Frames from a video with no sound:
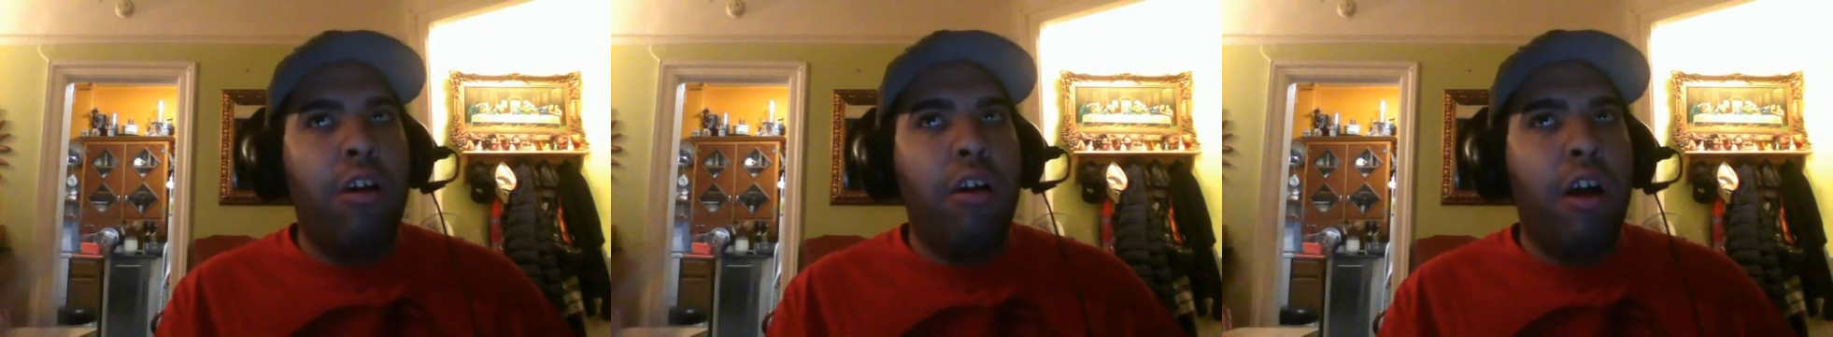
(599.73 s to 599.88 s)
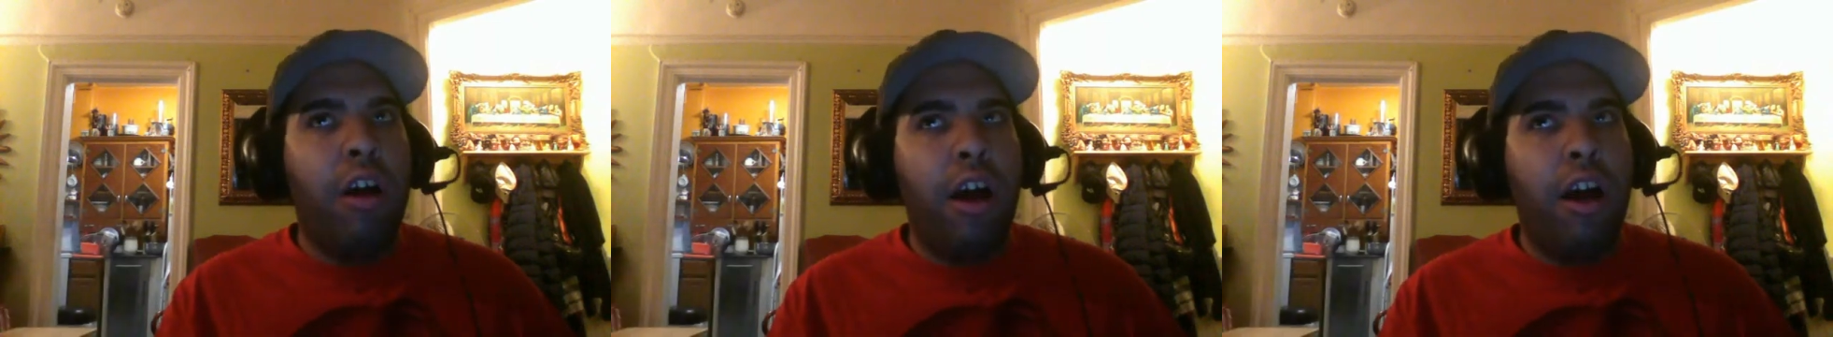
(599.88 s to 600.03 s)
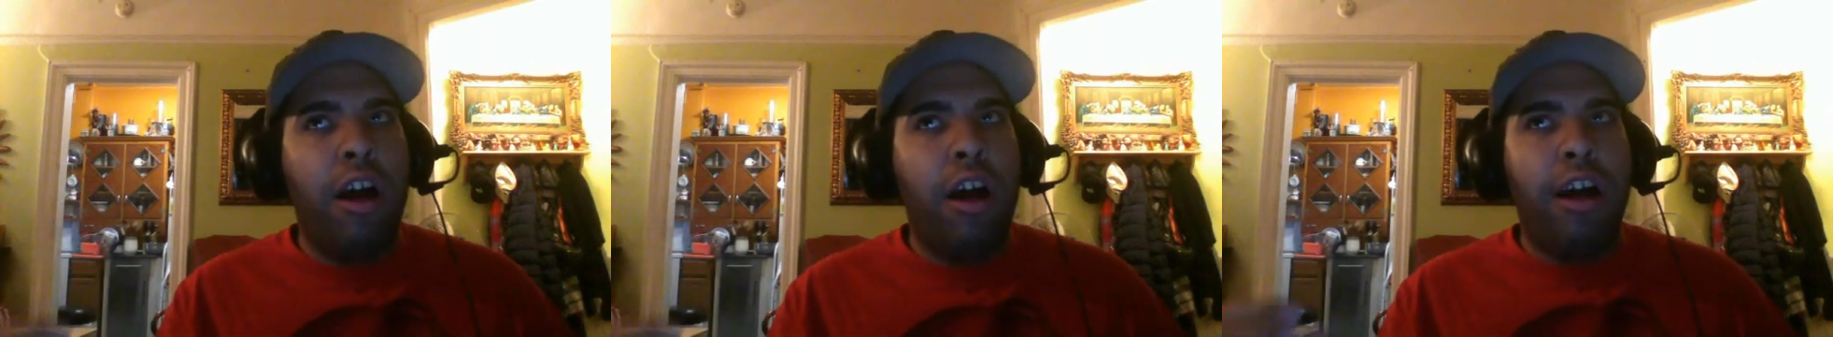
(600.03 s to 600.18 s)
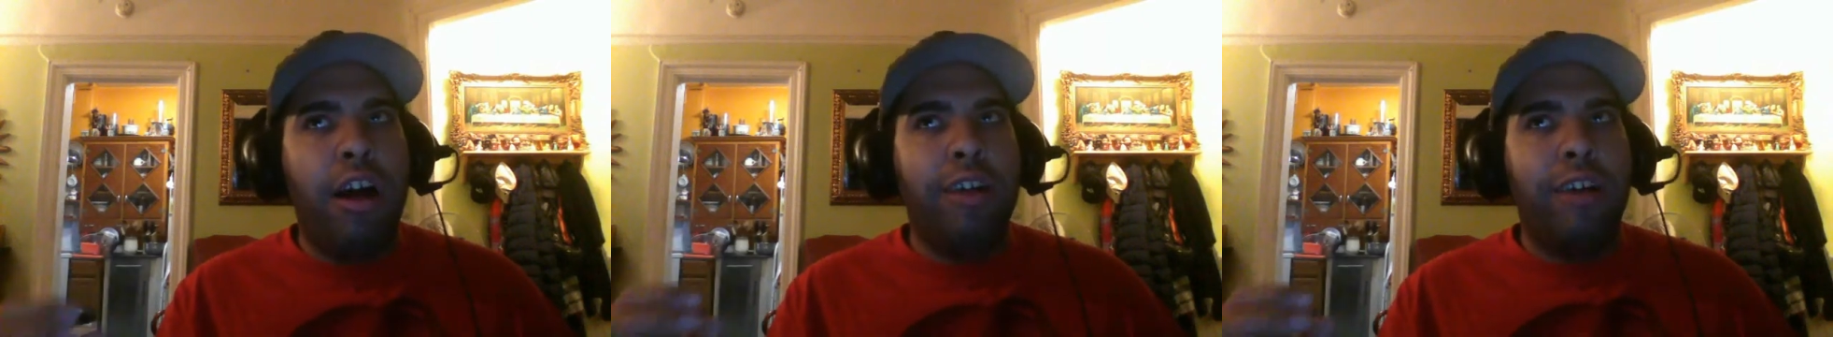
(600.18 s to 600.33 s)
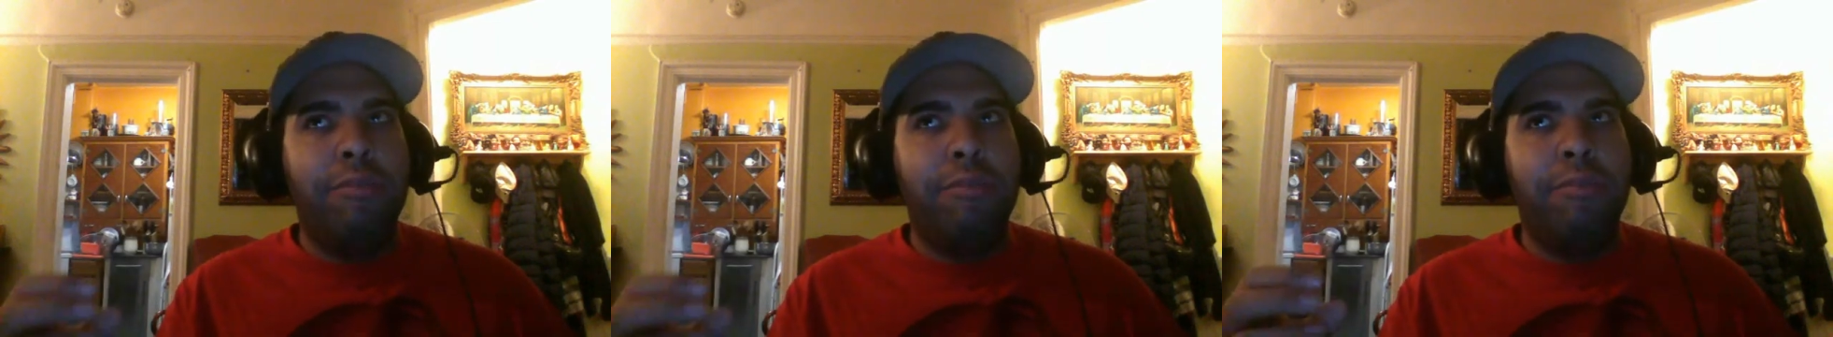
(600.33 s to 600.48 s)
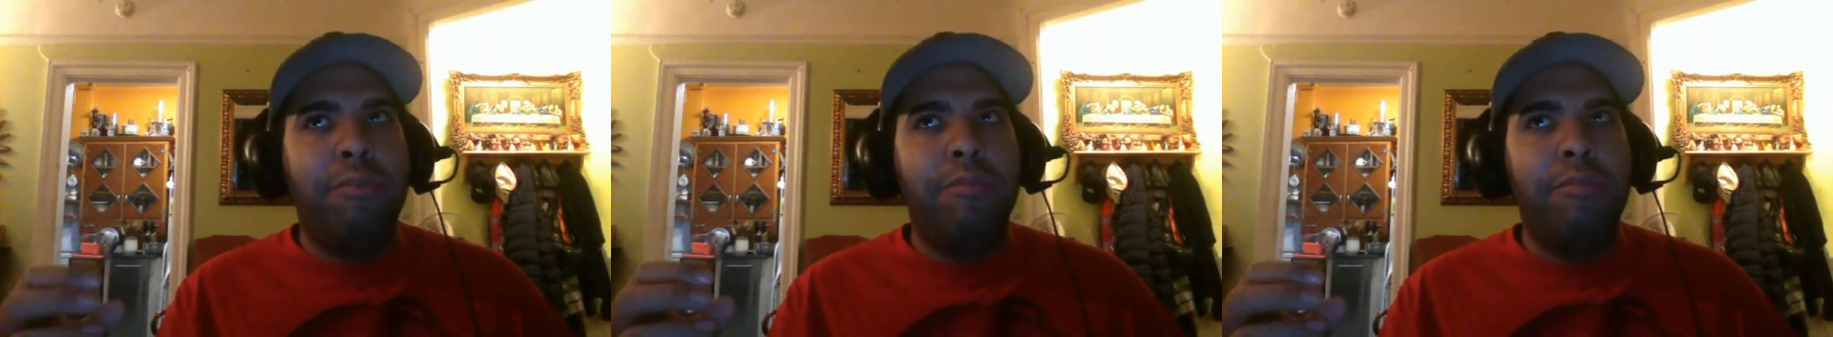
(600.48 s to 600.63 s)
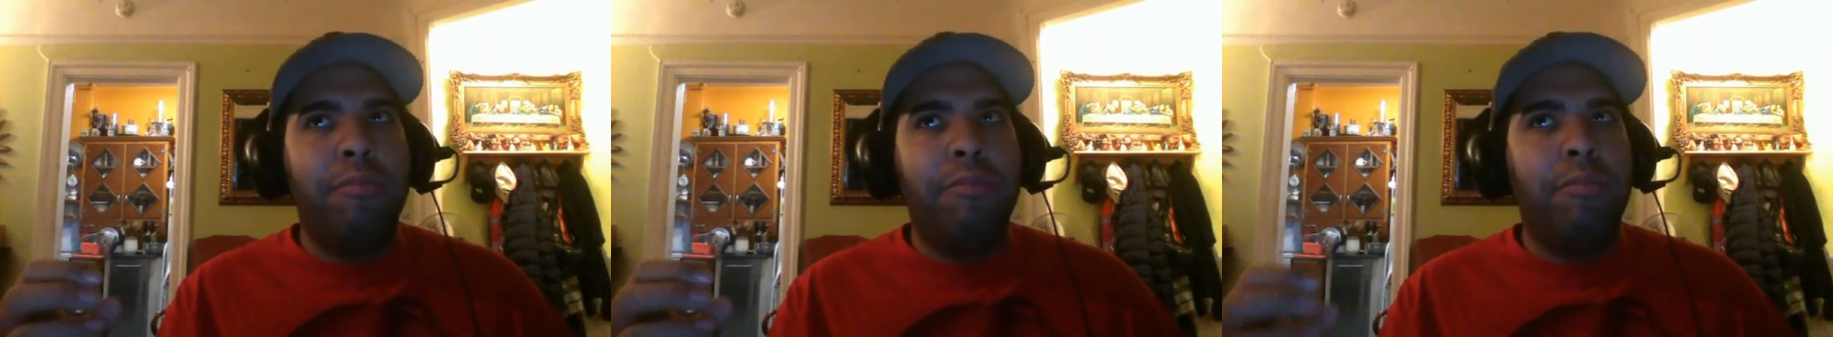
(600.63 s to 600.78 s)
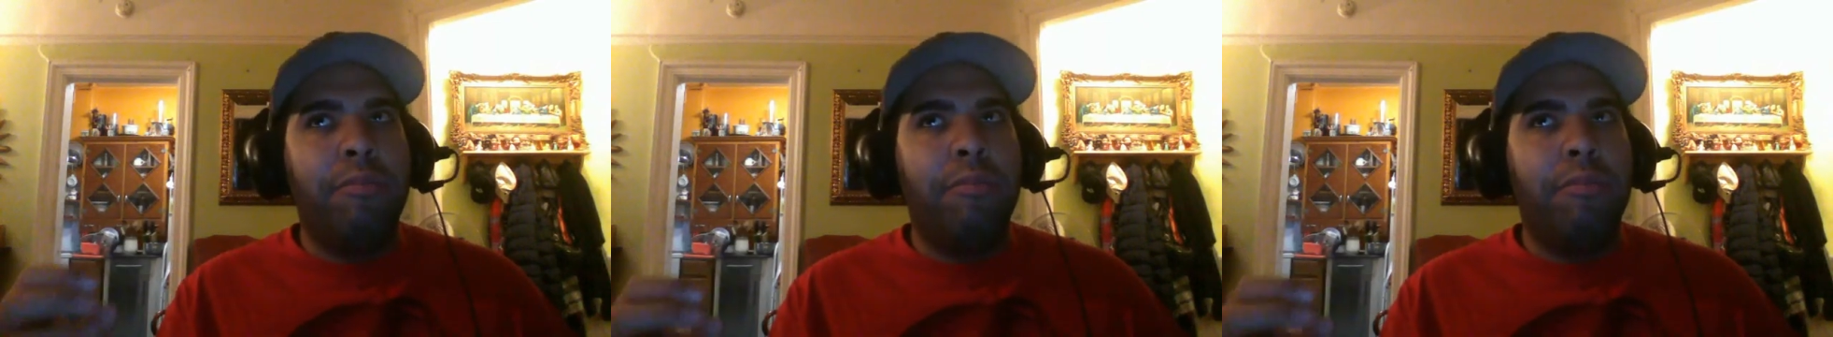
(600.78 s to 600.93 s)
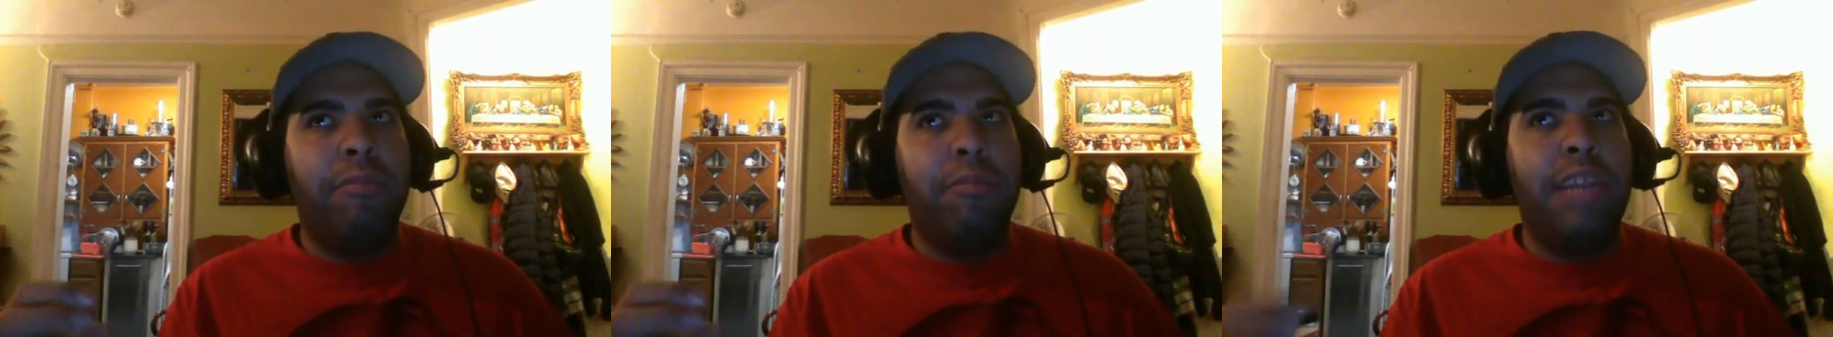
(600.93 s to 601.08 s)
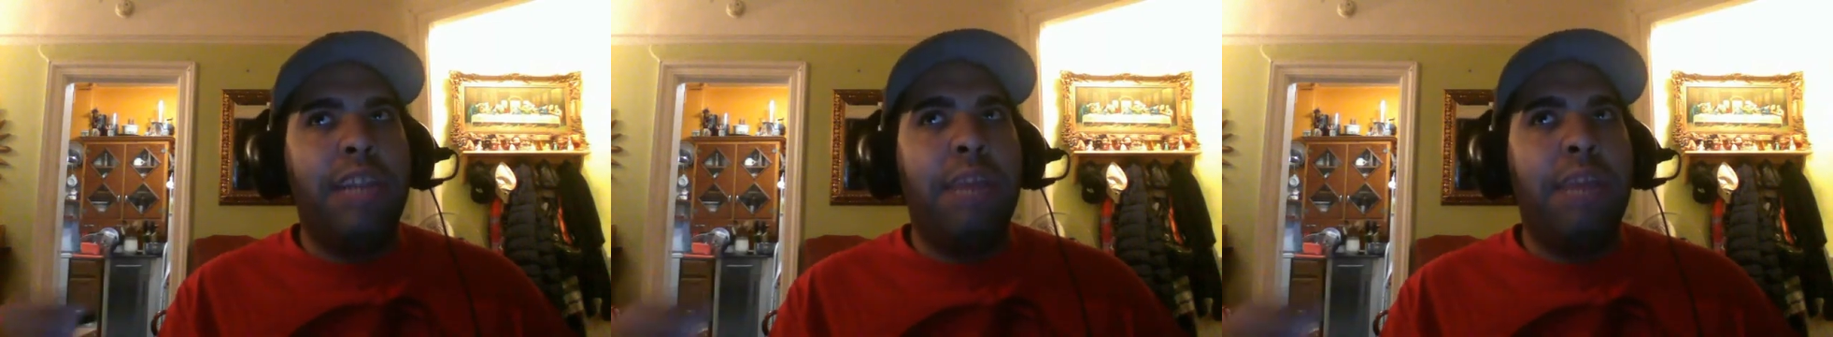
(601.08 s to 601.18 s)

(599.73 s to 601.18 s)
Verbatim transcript: that I